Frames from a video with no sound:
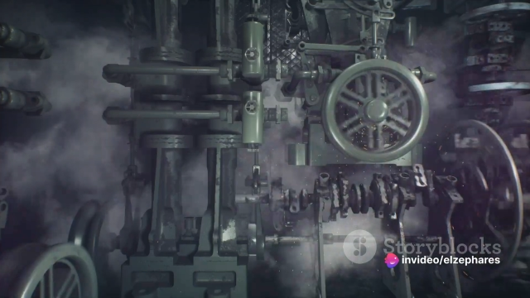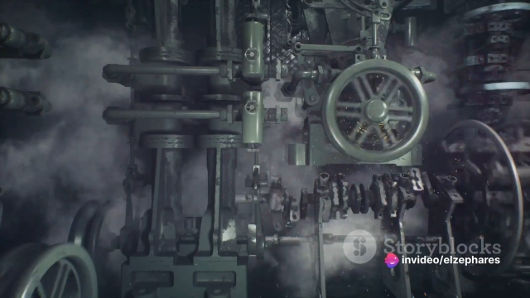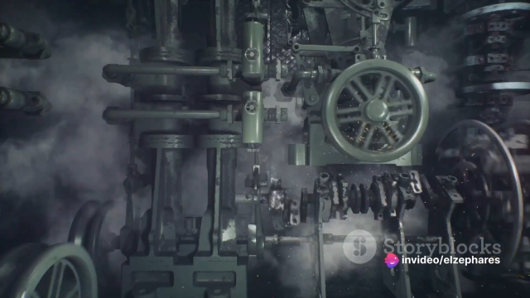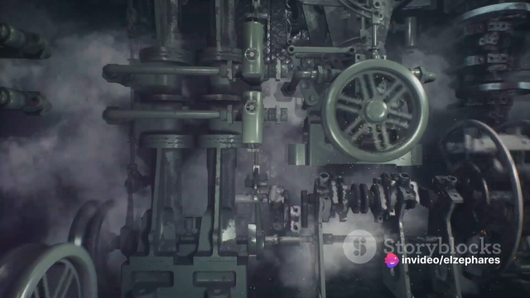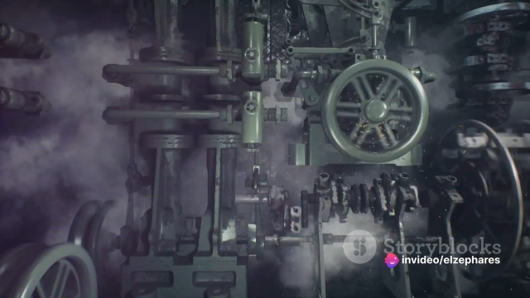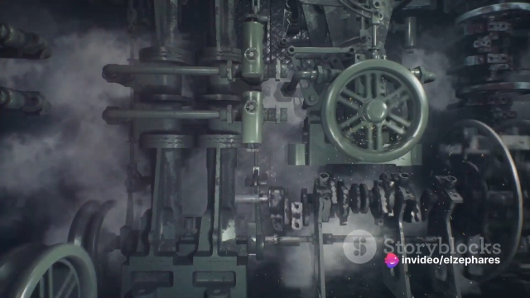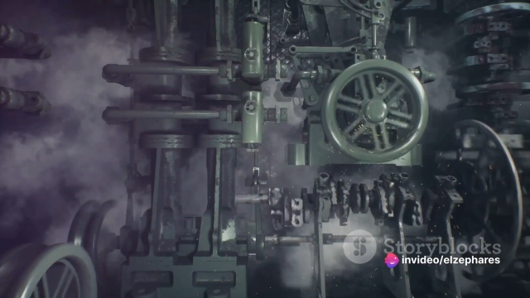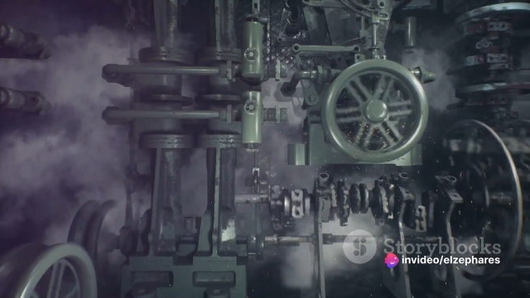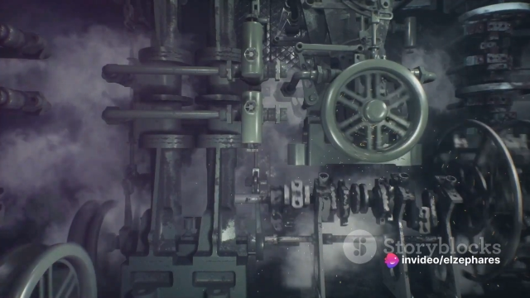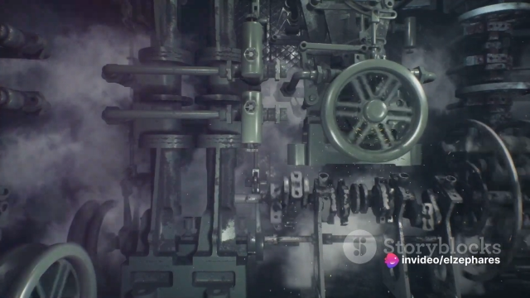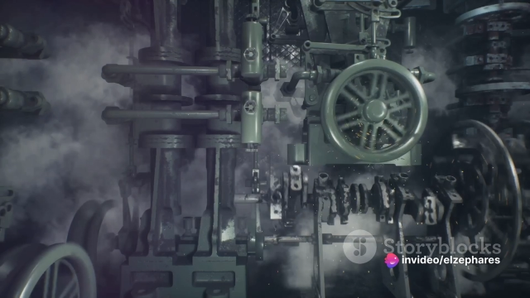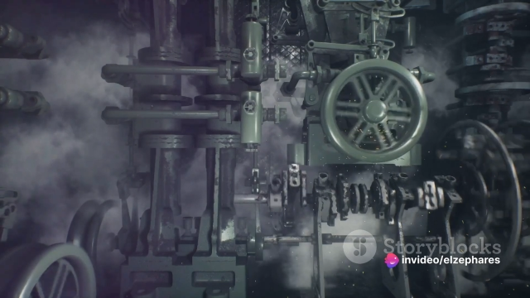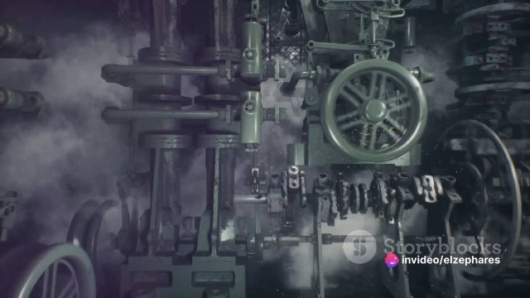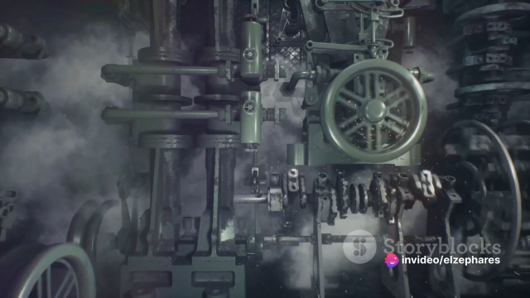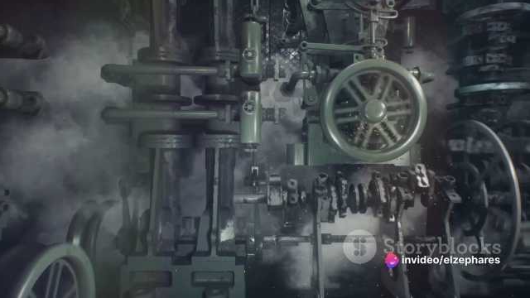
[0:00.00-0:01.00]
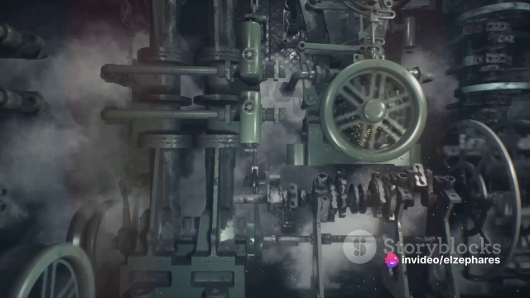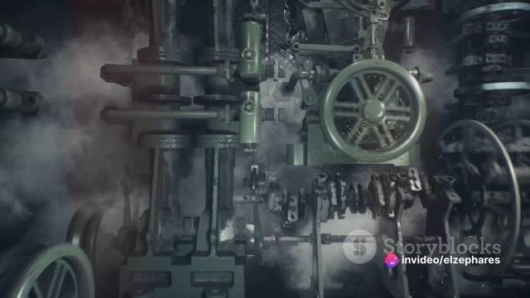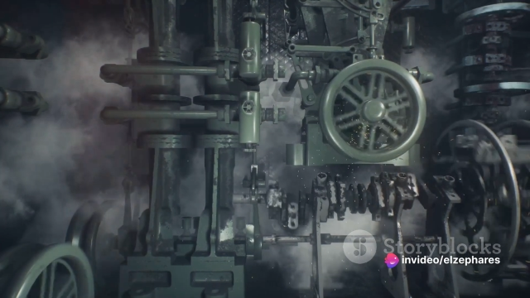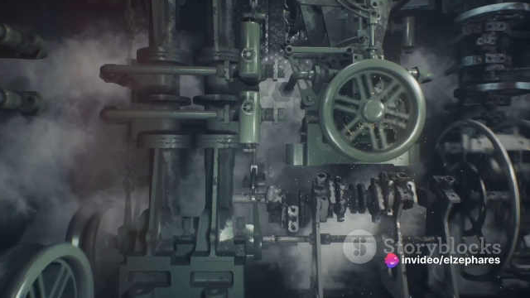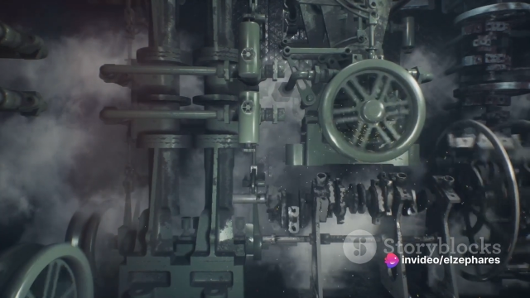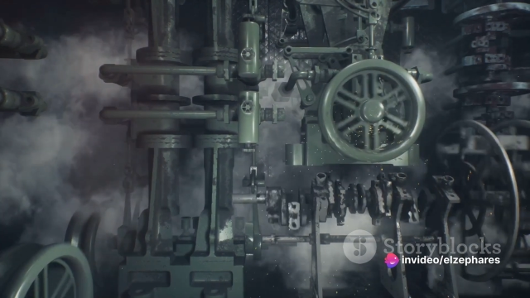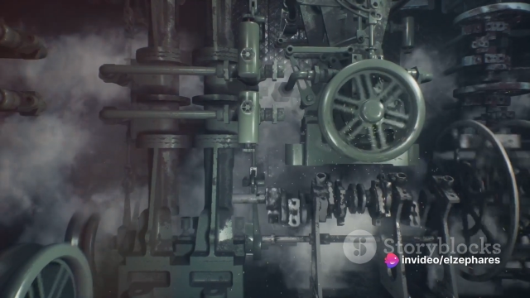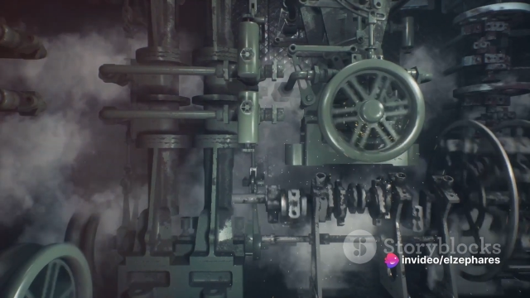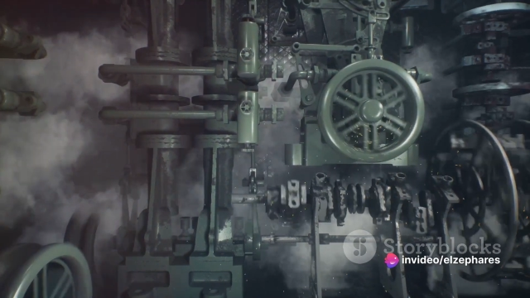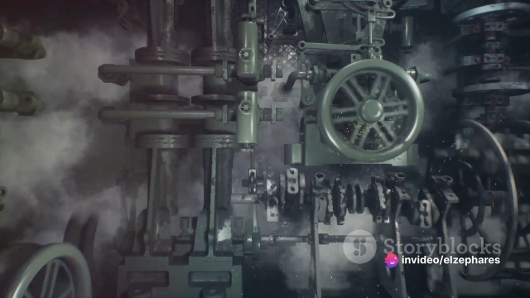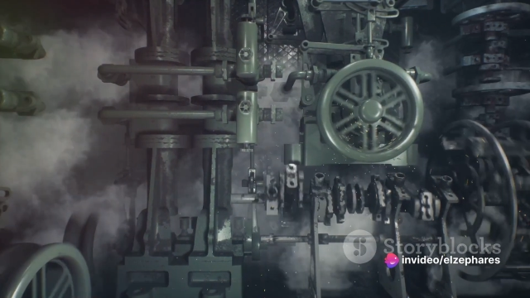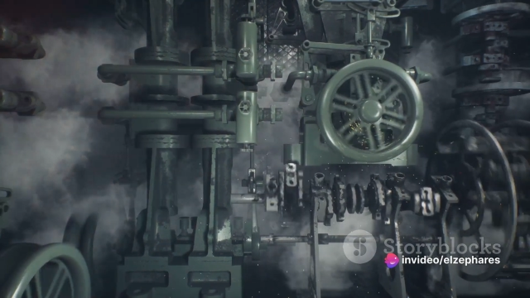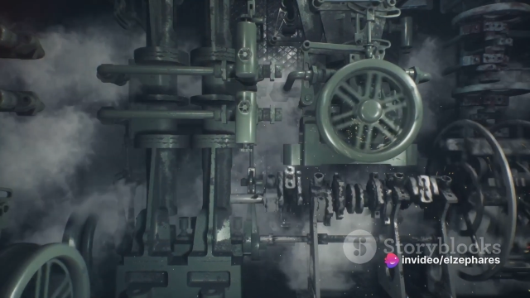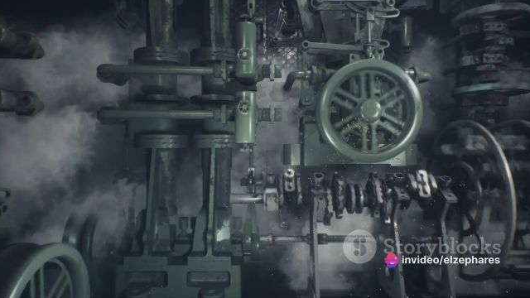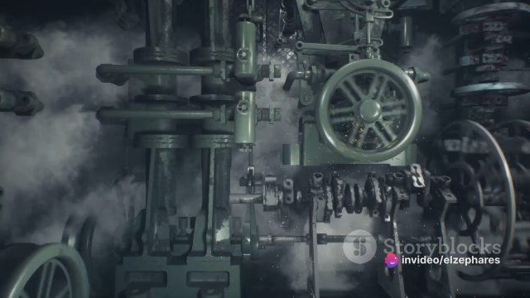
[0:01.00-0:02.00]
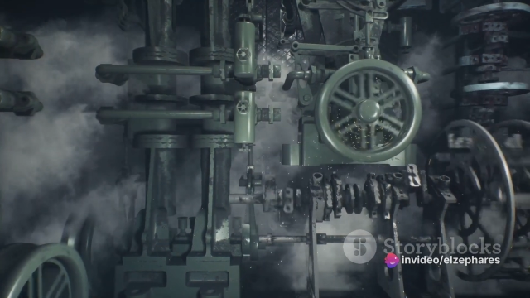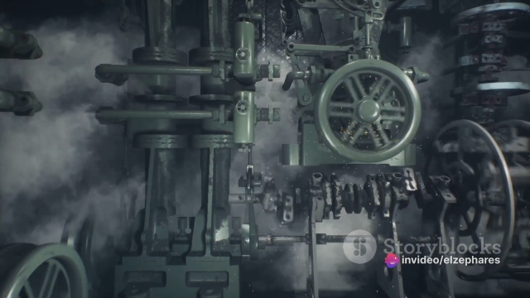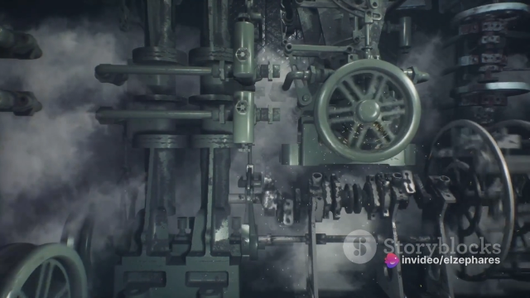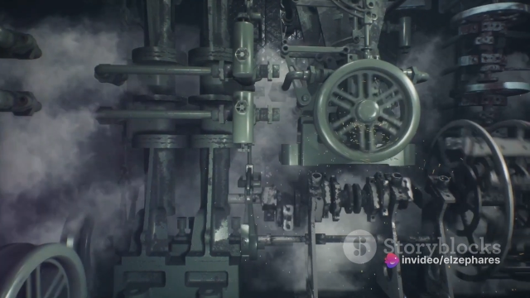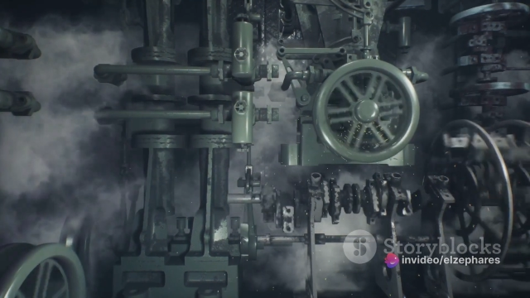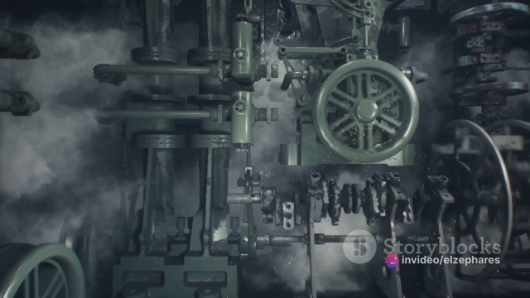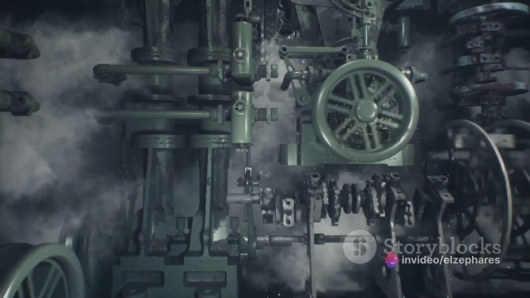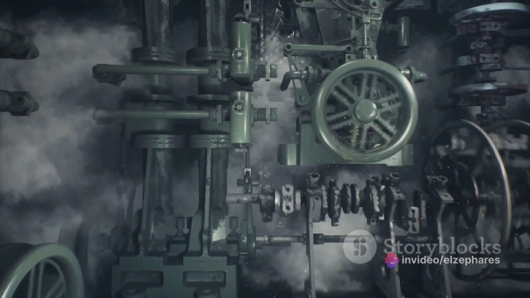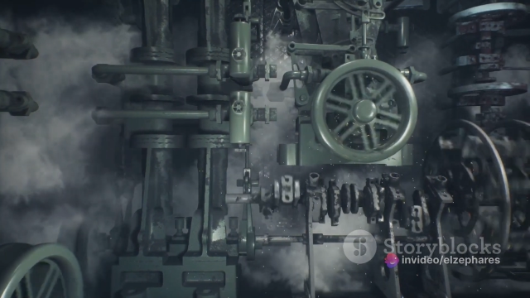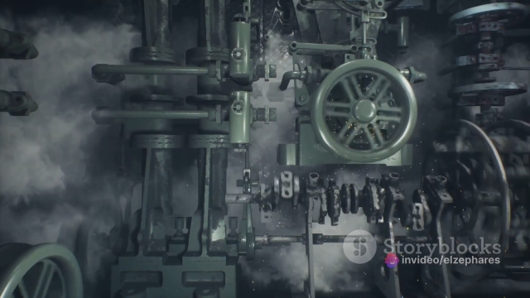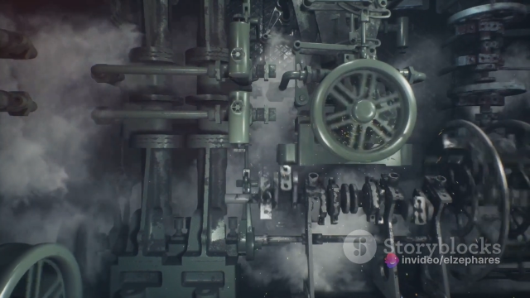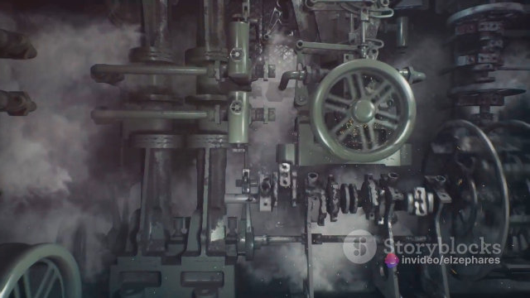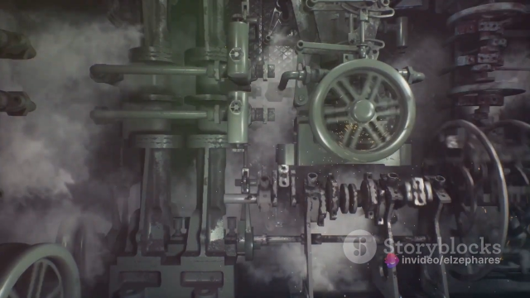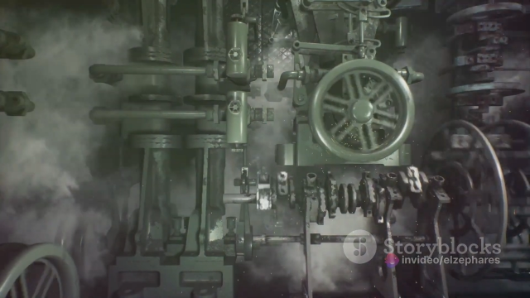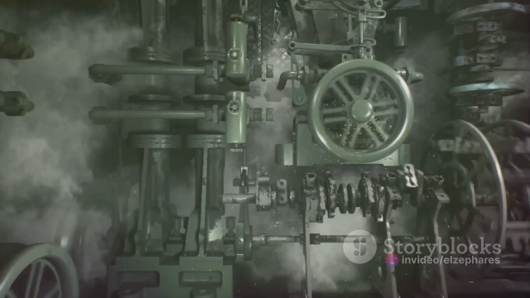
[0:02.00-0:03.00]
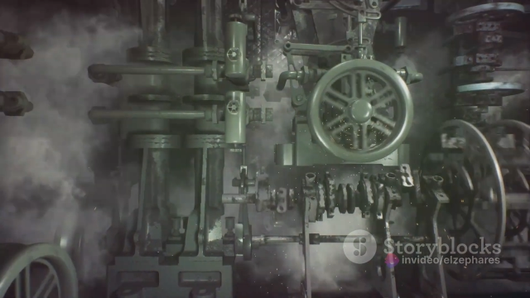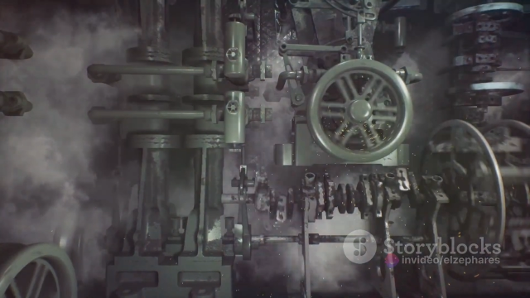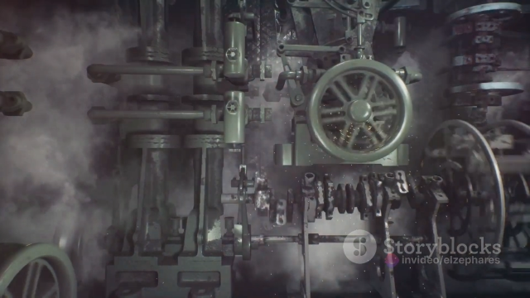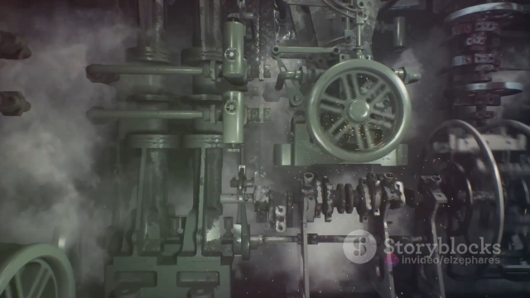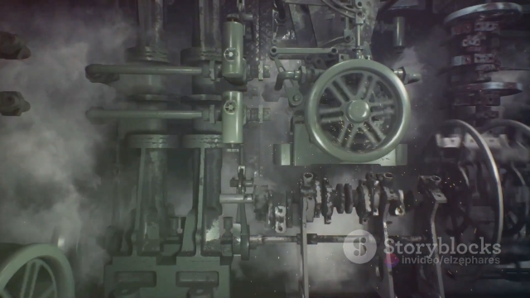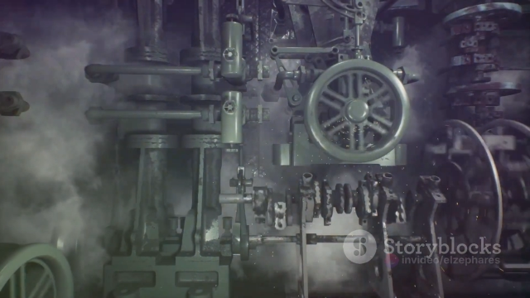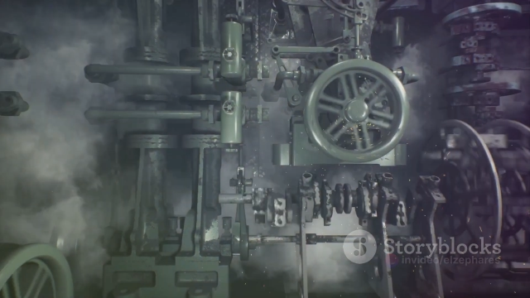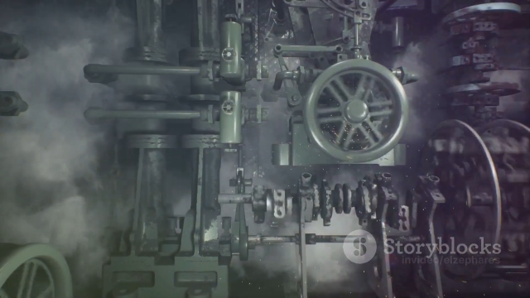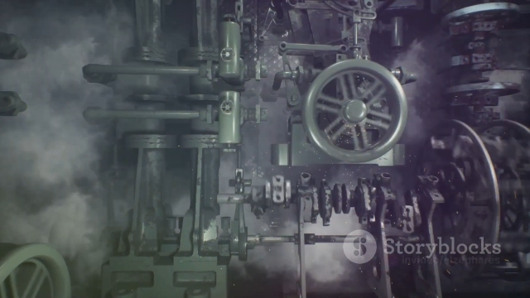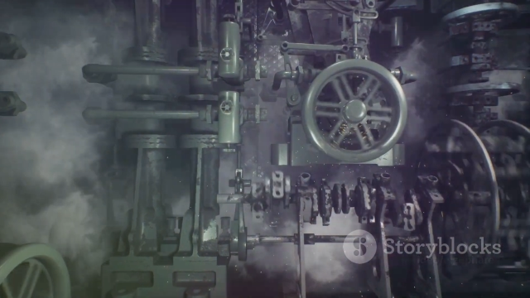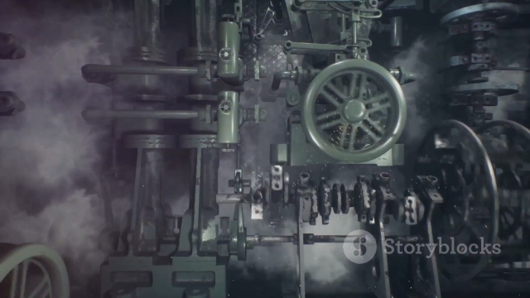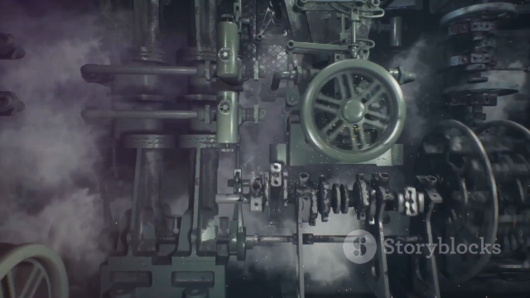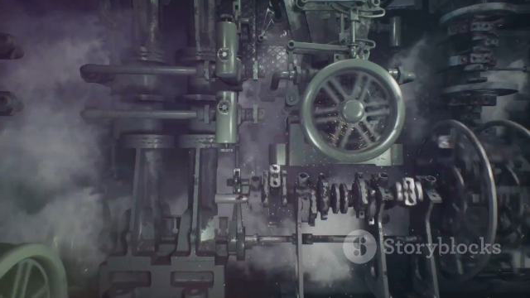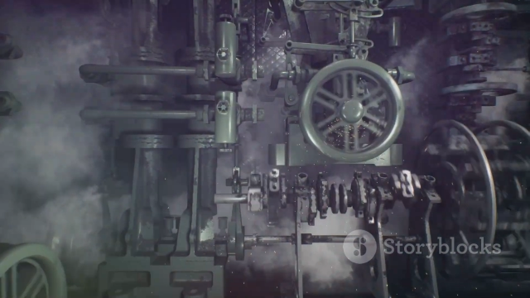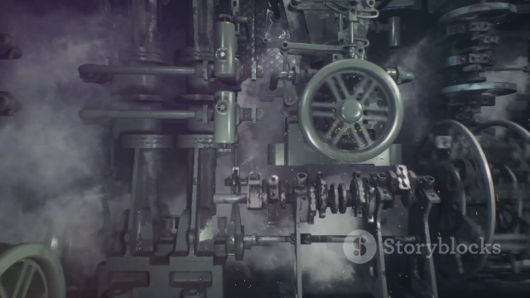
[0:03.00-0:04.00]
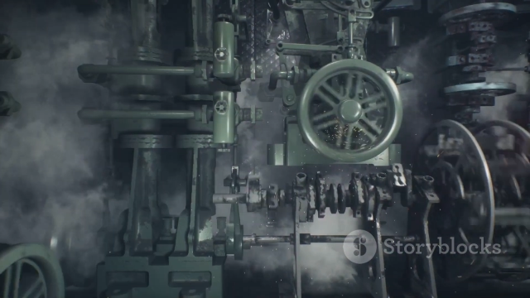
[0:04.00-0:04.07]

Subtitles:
No face is visible, so there are no lips to read.